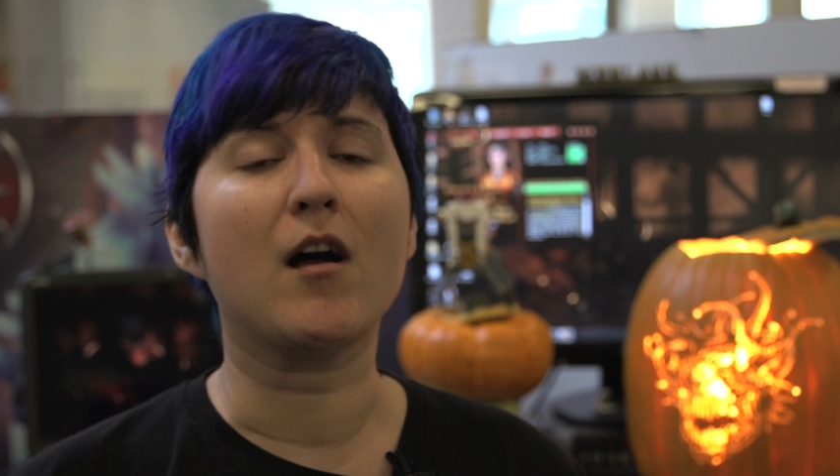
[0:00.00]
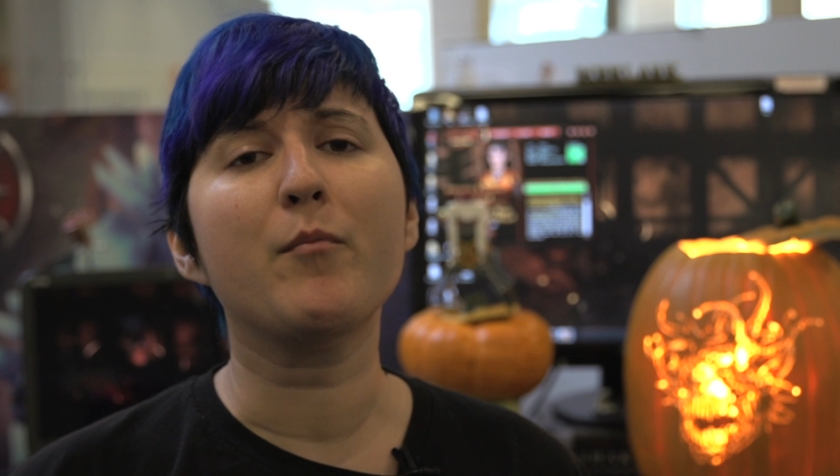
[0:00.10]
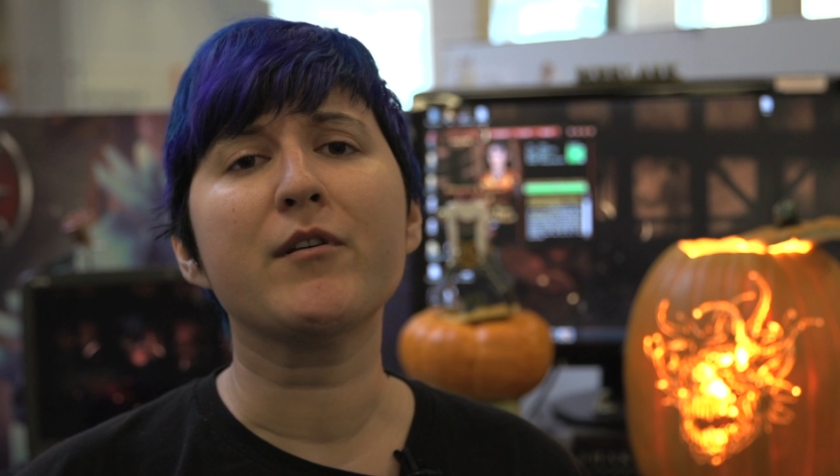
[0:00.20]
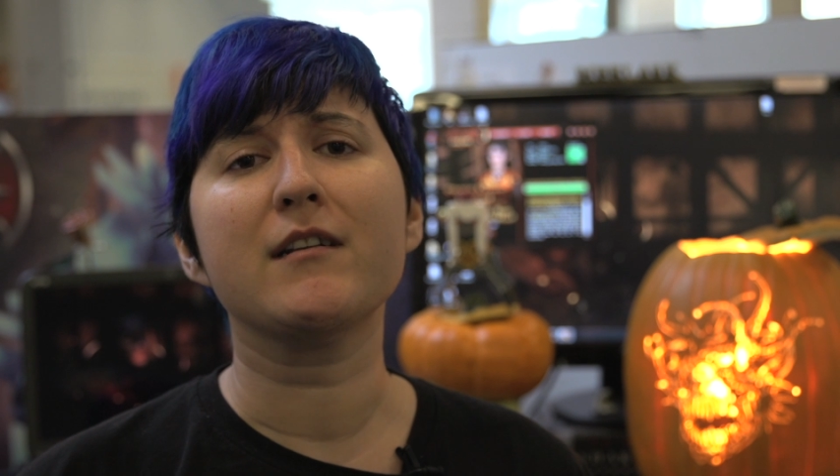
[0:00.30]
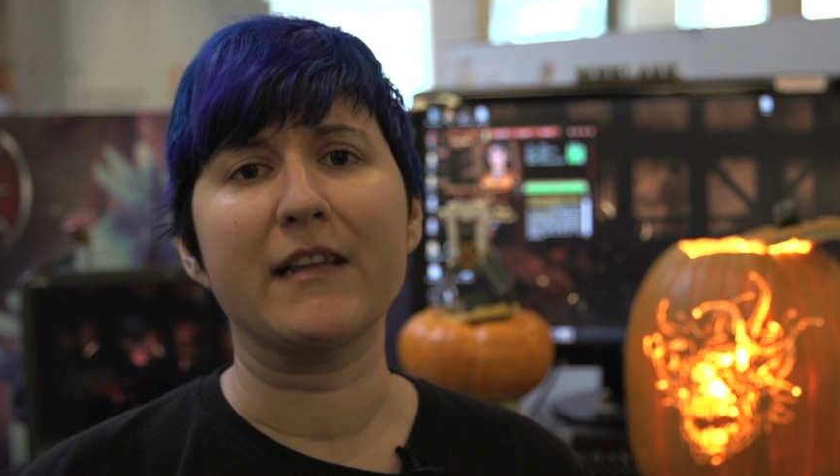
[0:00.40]
I'll
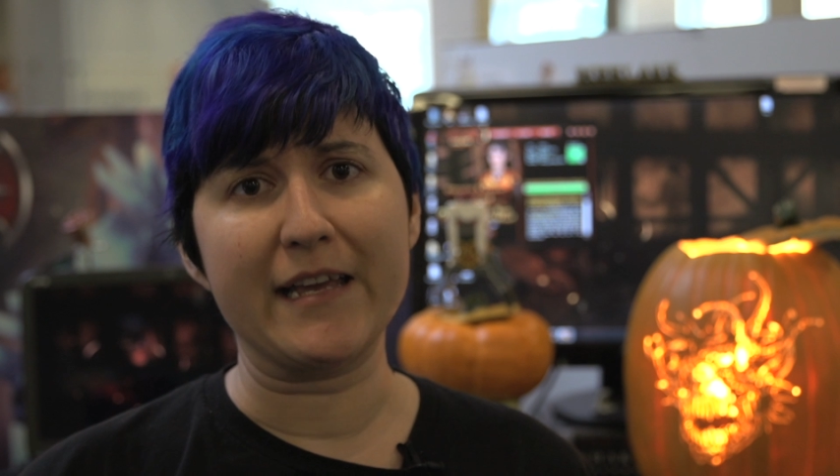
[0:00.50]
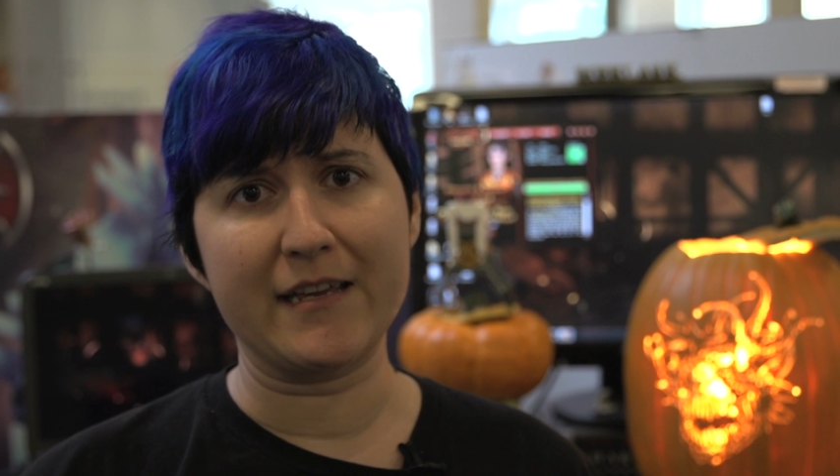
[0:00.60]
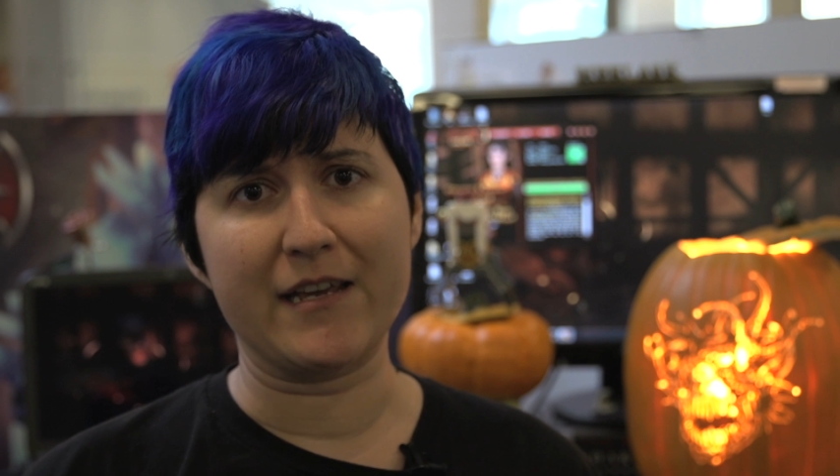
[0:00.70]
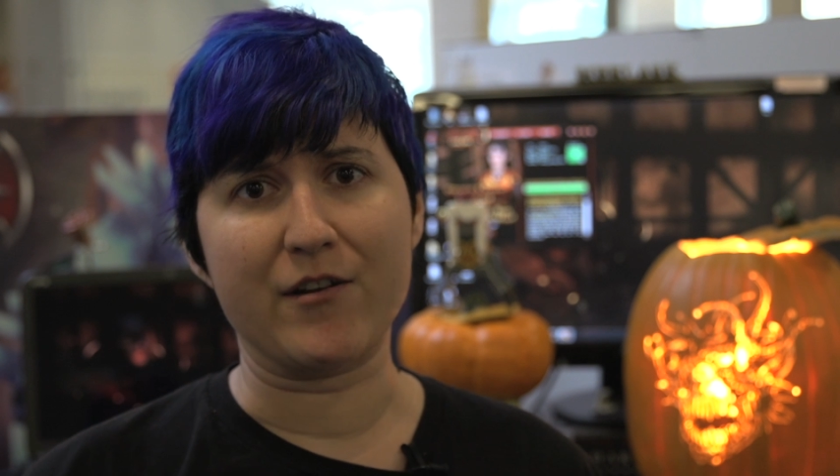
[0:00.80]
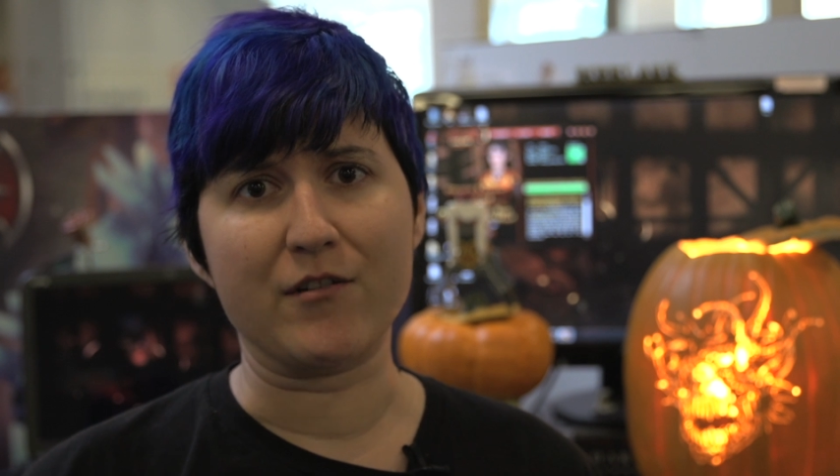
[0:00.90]
put a link
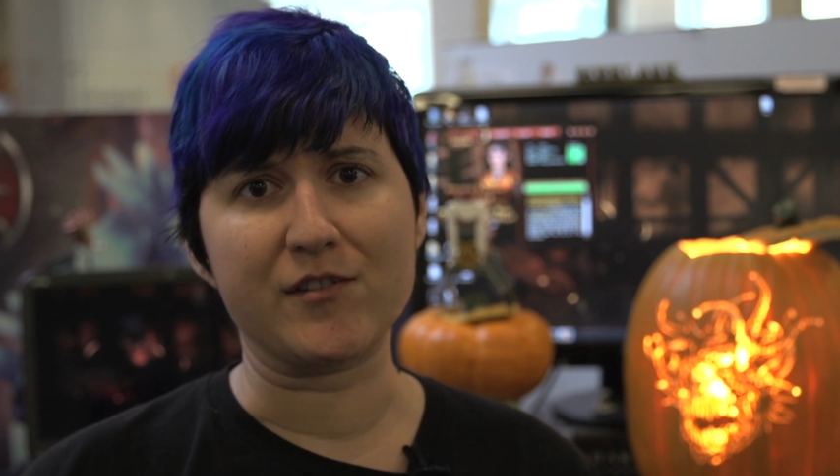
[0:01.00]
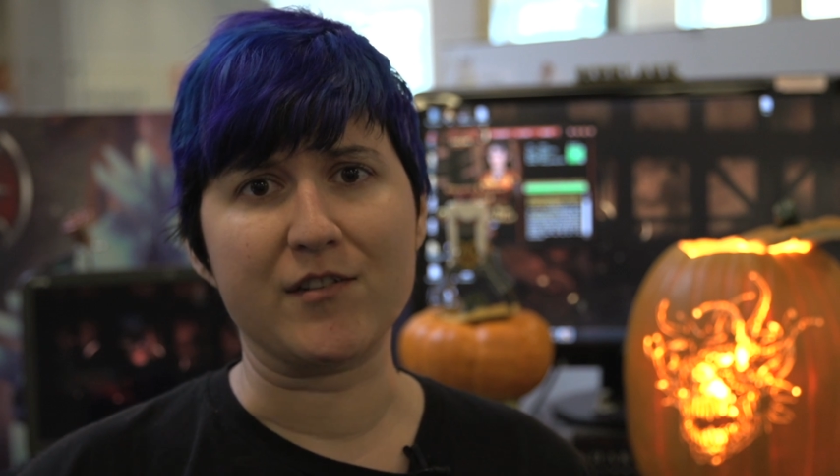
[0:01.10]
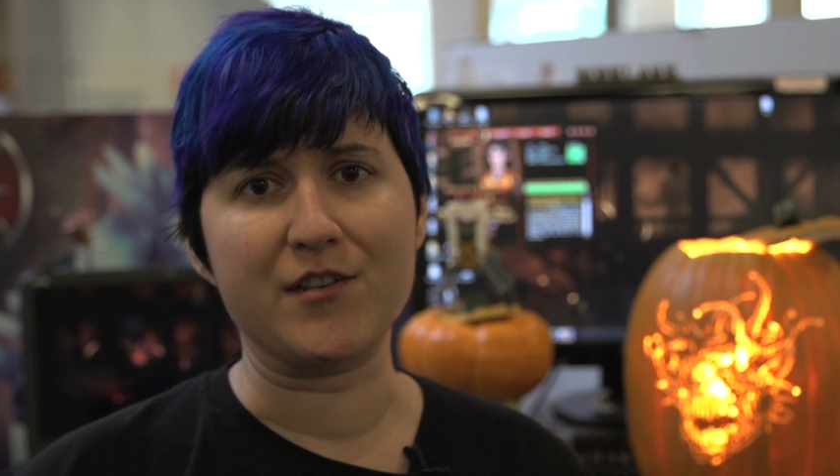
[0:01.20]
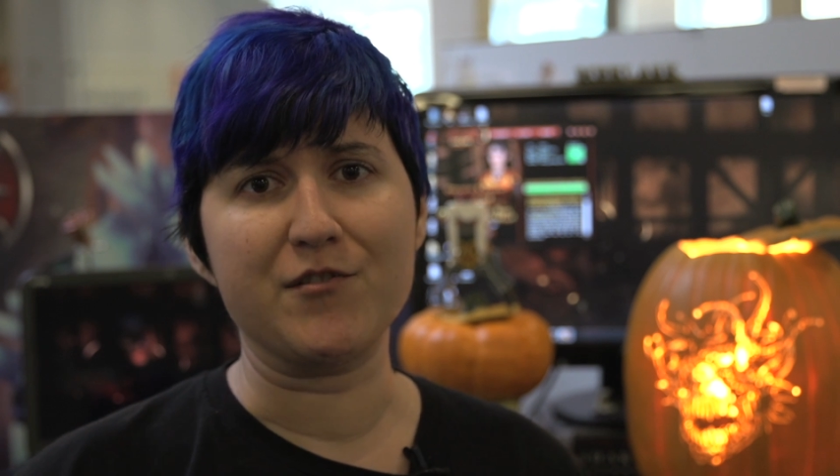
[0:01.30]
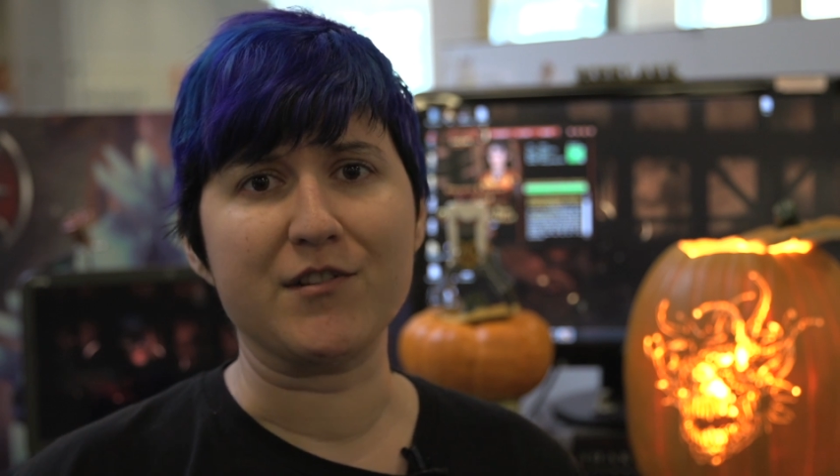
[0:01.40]
here so
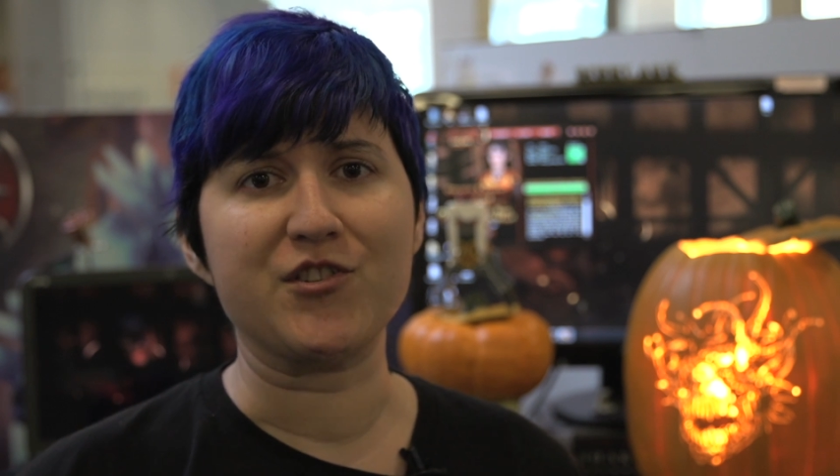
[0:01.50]
that you can